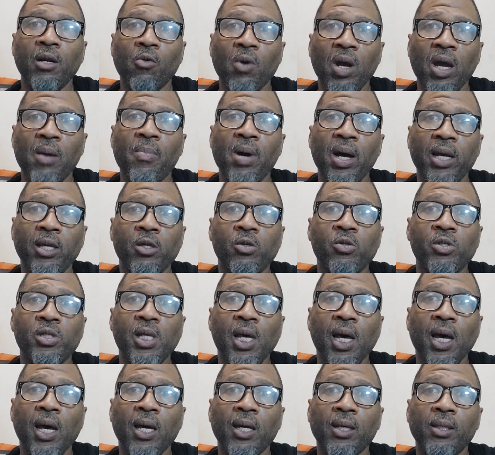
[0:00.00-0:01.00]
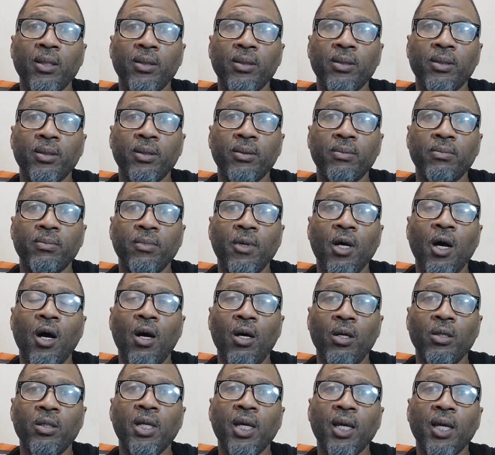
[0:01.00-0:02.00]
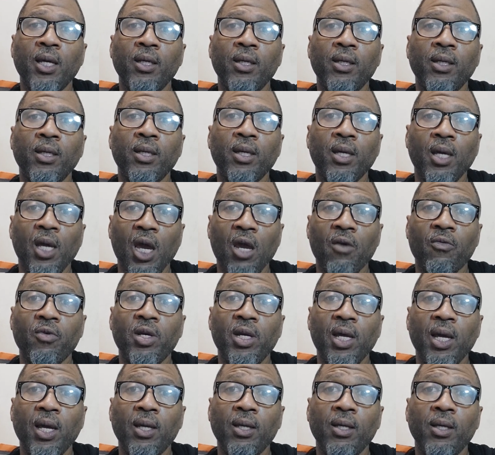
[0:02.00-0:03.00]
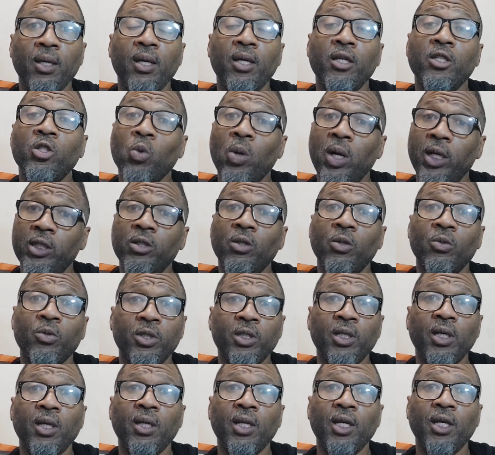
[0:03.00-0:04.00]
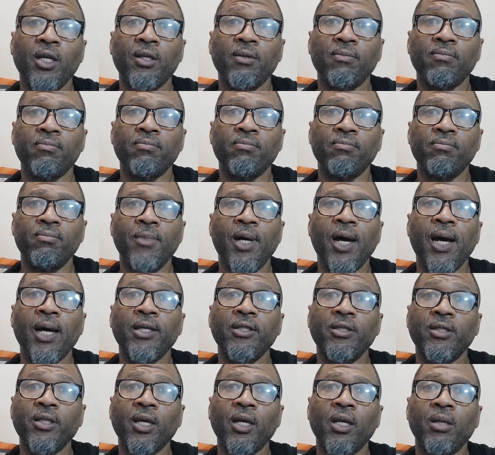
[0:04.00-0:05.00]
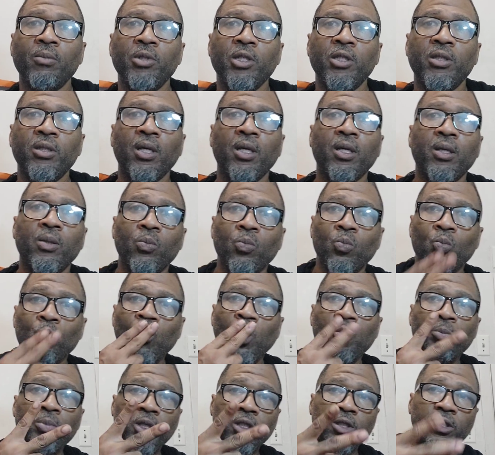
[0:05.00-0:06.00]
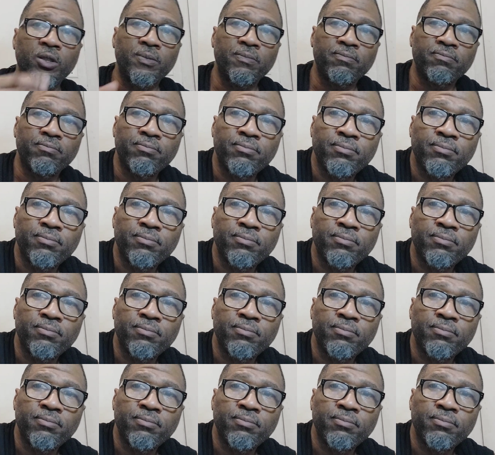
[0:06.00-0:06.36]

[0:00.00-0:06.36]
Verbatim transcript: right by your side all day, every day, and twice on Sunday. I ain't saying, I'm just saying. Peace.